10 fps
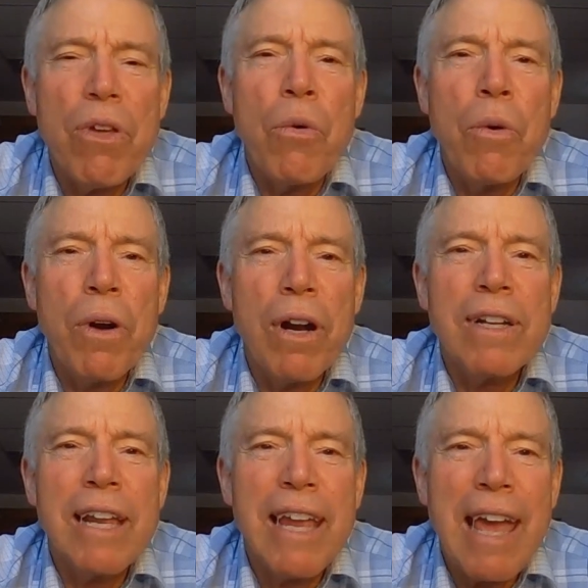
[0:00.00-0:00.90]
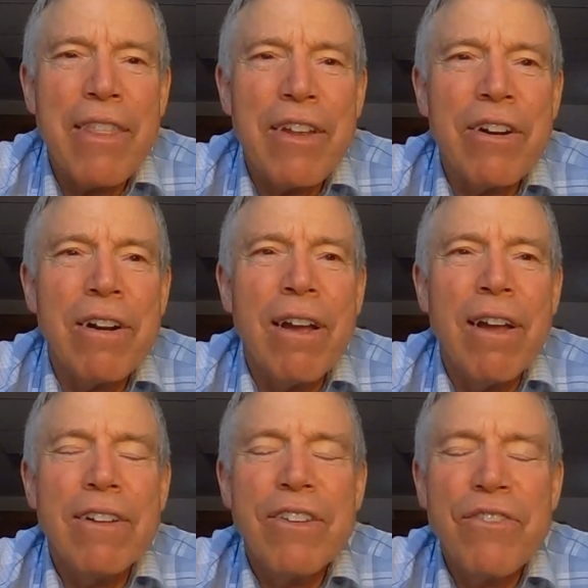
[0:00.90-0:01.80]
work together
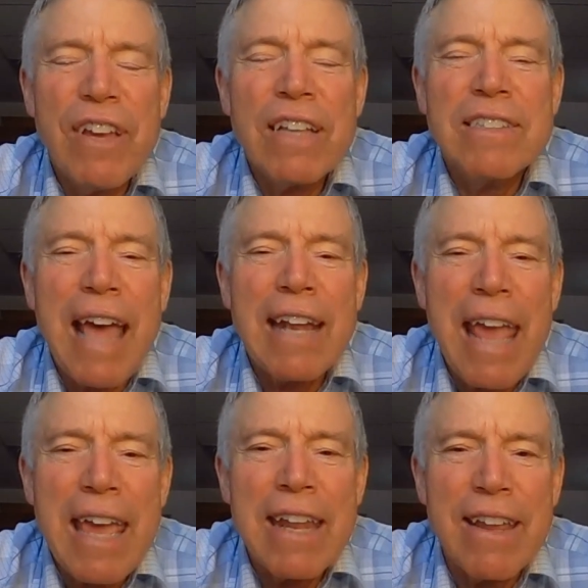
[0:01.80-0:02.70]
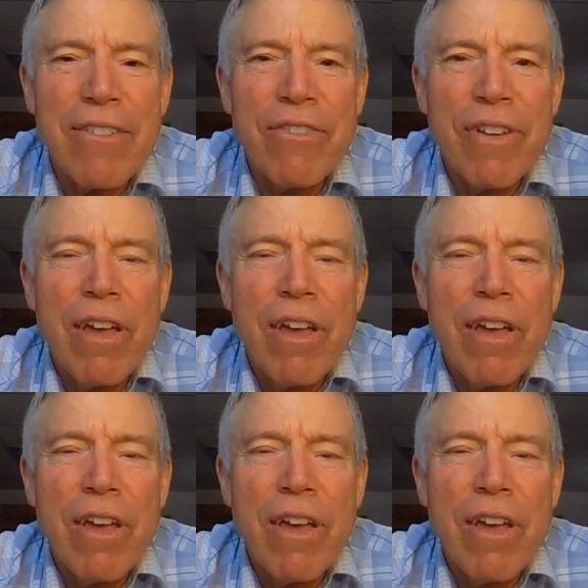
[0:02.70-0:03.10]
to fix that negative.